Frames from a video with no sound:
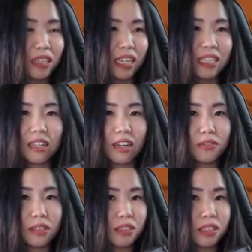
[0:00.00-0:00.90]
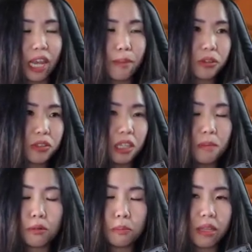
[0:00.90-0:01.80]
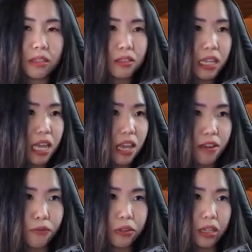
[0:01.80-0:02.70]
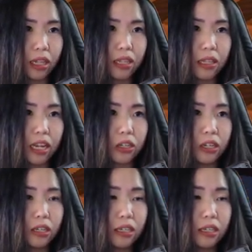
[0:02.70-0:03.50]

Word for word: And I love that this game just implemented everything in there.